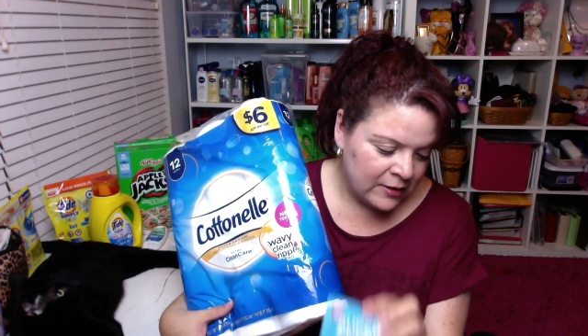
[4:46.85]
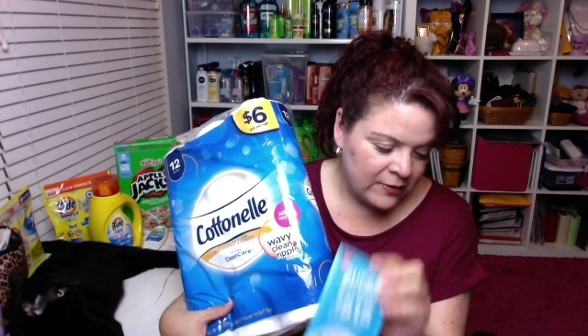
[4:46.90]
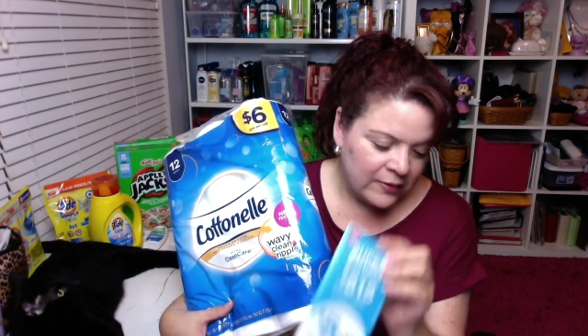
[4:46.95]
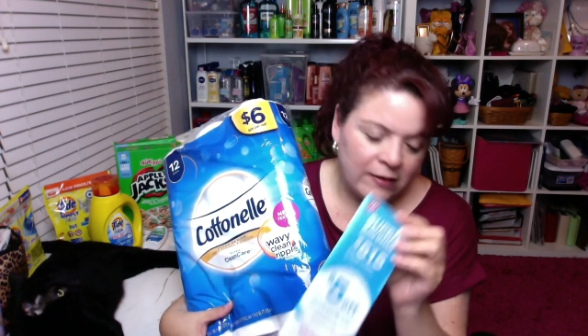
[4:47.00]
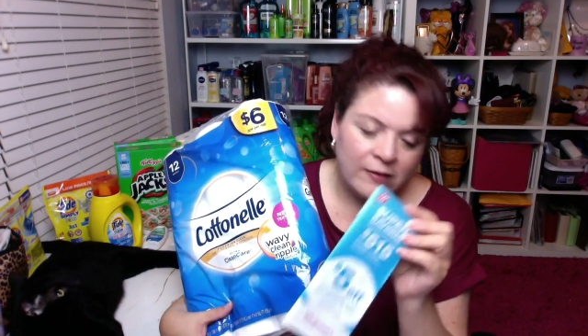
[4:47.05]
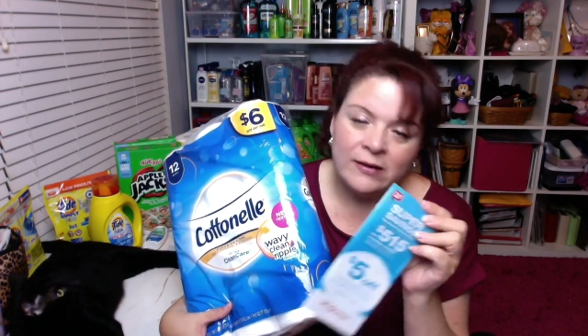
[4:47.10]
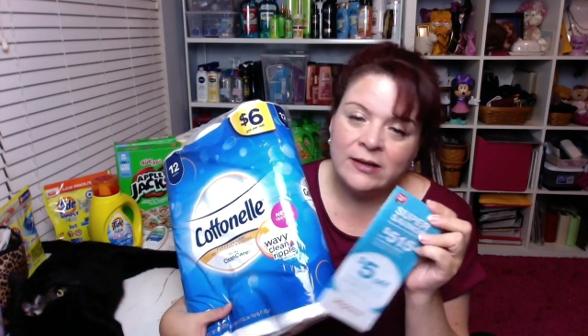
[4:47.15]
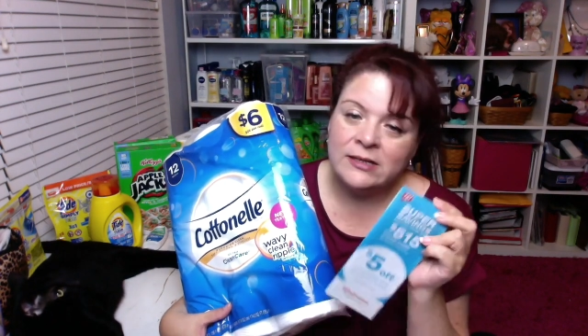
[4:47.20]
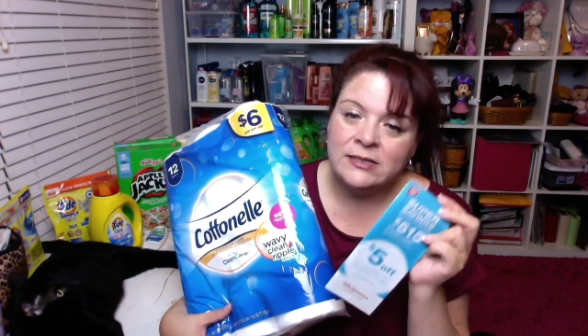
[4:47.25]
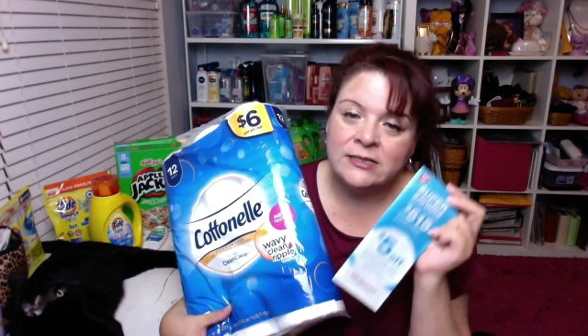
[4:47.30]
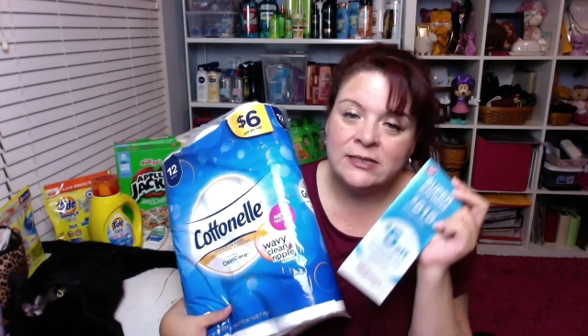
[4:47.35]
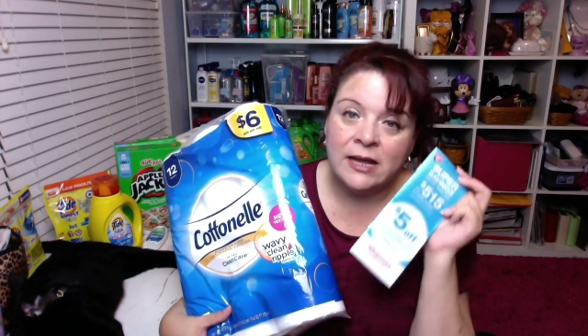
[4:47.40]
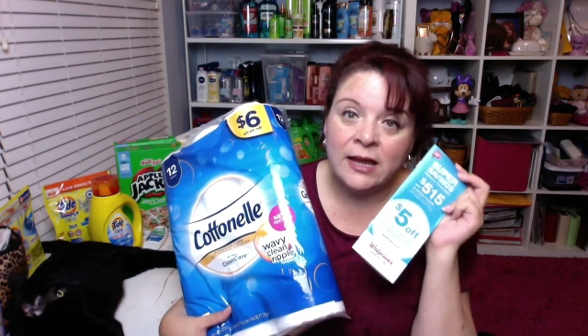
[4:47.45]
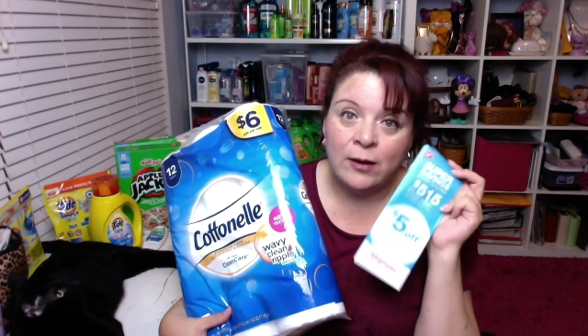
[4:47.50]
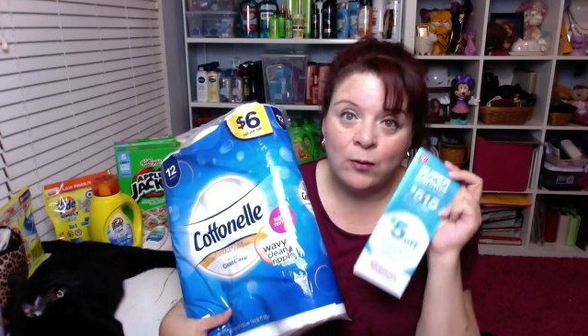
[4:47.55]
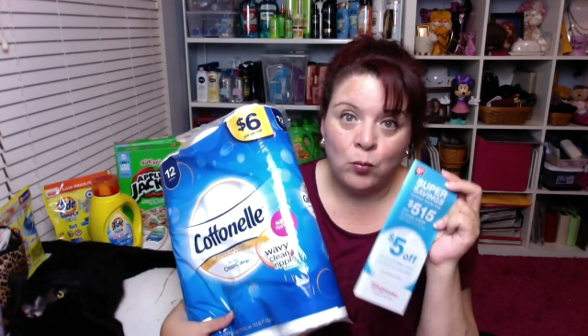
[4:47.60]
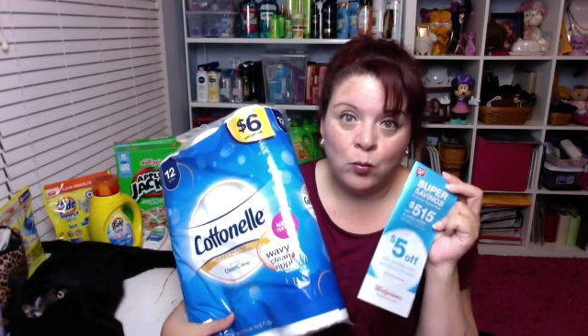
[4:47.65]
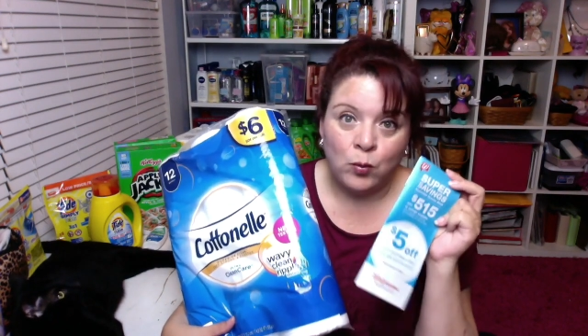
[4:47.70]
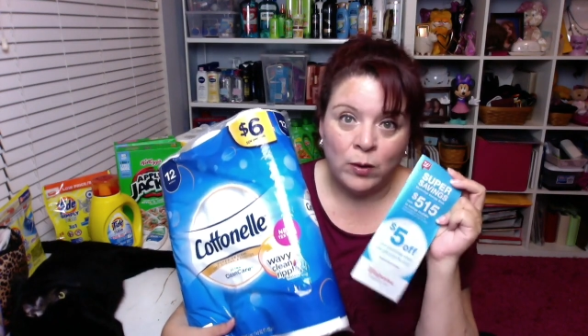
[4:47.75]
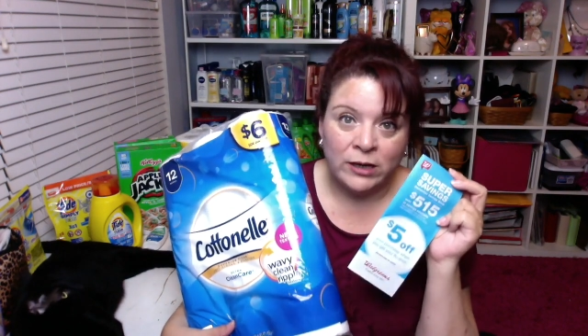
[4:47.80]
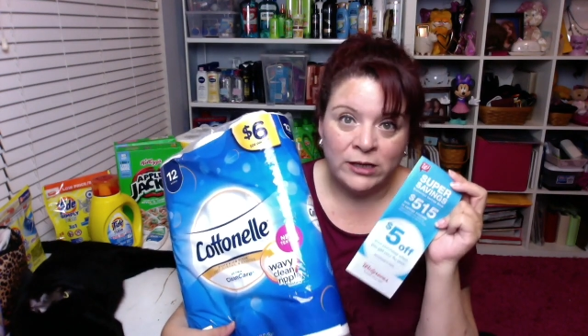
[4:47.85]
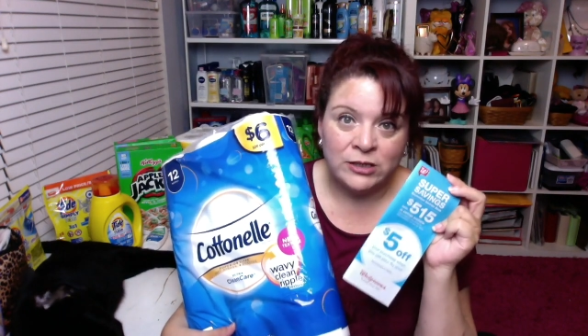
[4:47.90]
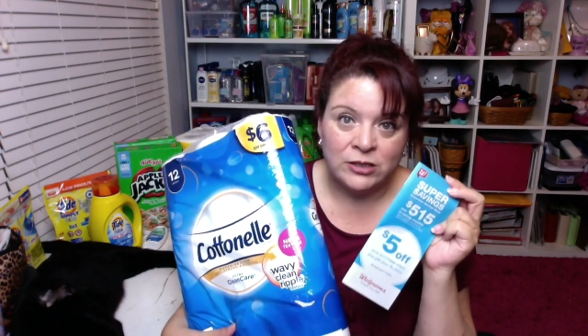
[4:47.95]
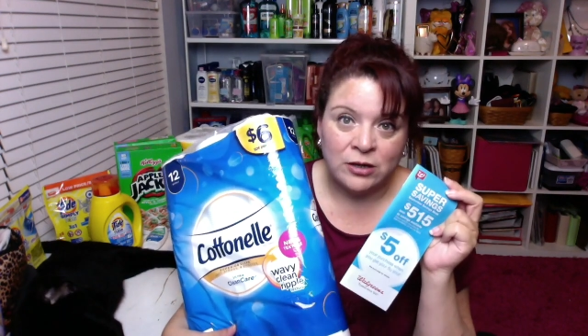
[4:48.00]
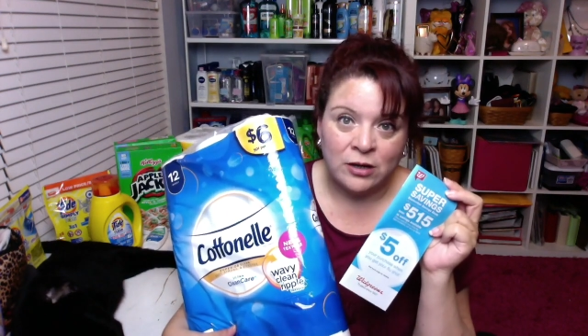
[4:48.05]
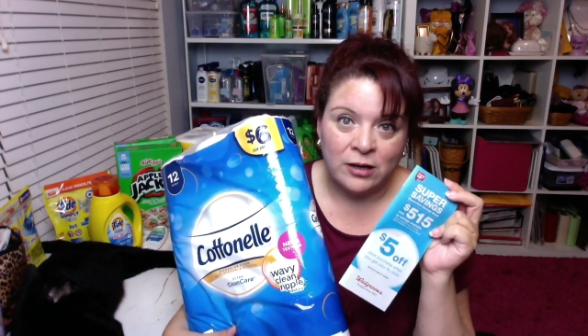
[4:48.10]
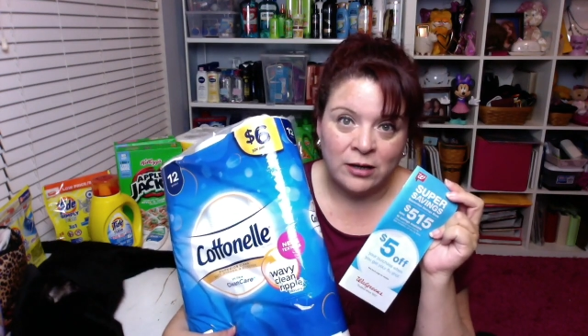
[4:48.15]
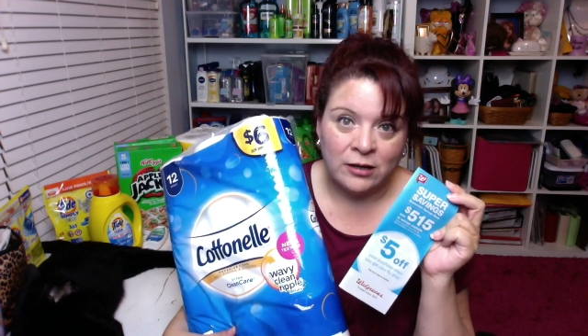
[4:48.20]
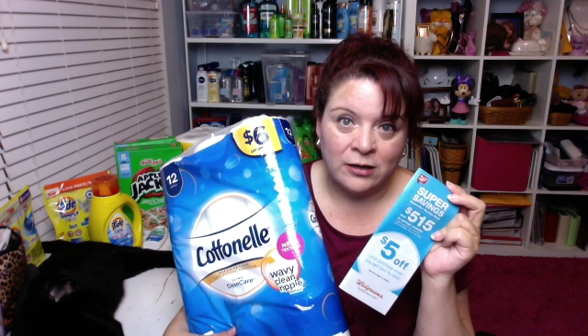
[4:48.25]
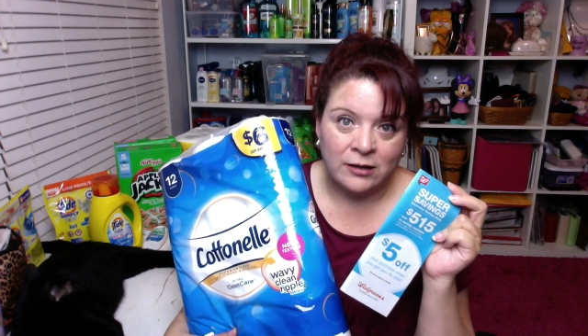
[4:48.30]
there is a one
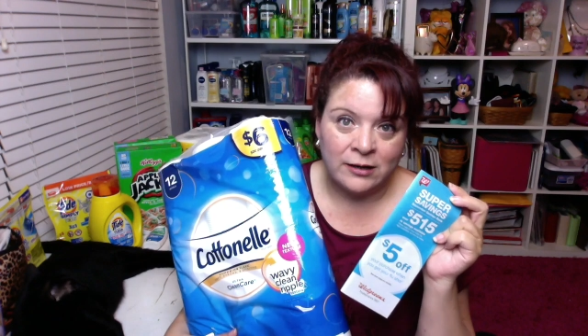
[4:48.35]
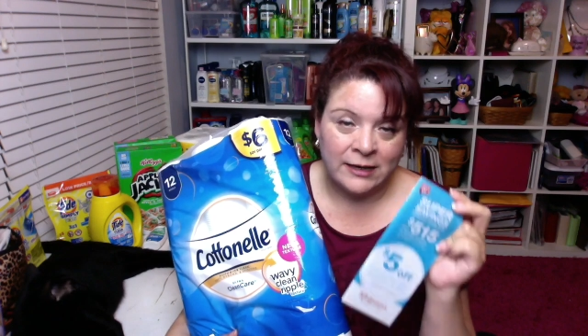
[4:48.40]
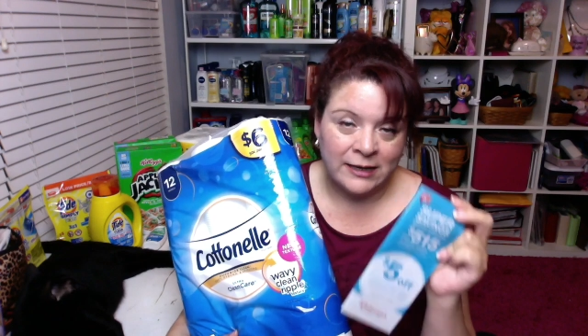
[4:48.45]
dollar